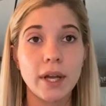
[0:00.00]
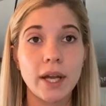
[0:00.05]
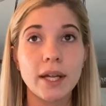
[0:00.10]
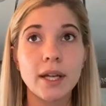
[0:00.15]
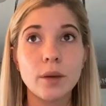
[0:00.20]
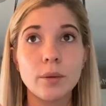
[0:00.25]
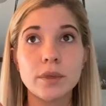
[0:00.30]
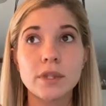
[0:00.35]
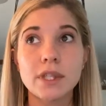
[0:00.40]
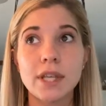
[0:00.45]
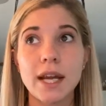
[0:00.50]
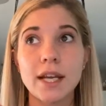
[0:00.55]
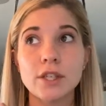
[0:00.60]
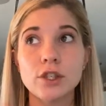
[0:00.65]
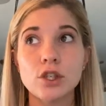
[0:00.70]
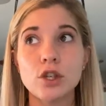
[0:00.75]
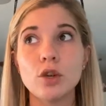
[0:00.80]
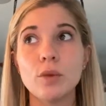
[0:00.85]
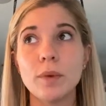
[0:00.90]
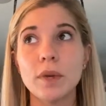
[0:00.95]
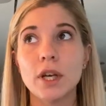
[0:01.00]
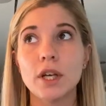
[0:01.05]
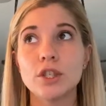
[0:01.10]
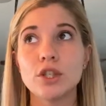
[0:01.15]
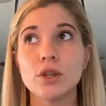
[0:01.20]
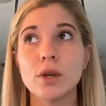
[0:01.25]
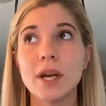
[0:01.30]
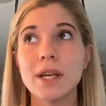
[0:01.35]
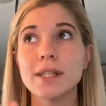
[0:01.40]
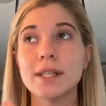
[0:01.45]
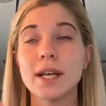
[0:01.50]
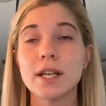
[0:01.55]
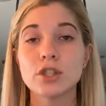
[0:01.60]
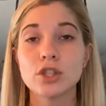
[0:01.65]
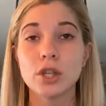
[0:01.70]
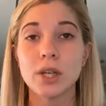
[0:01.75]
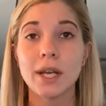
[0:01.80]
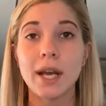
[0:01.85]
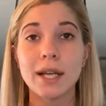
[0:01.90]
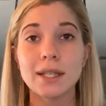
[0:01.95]
And it was nice too because you guys
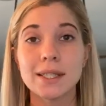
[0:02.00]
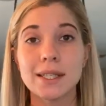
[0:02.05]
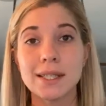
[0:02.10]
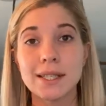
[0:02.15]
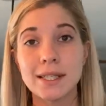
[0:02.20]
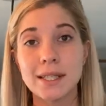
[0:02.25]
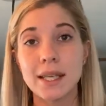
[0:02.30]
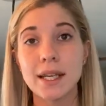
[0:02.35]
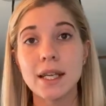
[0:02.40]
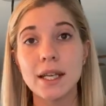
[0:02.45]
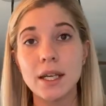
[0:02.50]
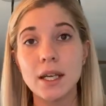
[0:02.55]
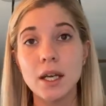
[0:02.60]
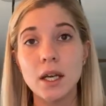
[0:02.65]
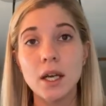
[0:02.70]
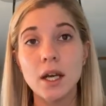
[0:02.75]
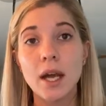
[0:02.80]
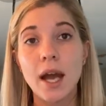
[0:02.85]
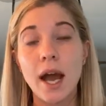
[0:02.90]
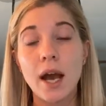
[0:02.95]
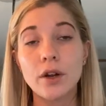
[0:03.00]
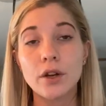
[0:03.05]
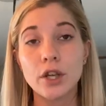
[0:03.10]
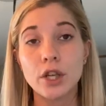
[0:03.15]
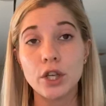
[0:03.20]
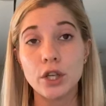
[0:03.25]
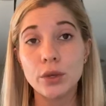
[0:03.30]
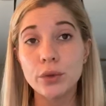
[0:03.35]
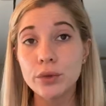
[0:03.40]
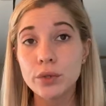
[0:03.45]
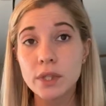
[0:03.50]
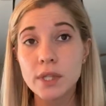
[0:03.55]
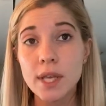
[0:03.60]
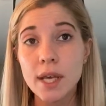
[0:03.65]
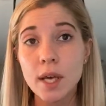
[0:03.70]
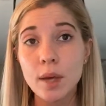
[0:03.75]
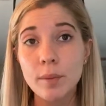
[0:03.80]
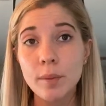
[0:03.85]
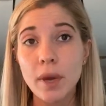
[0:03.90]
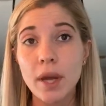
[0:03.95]
actually got to see how to use them,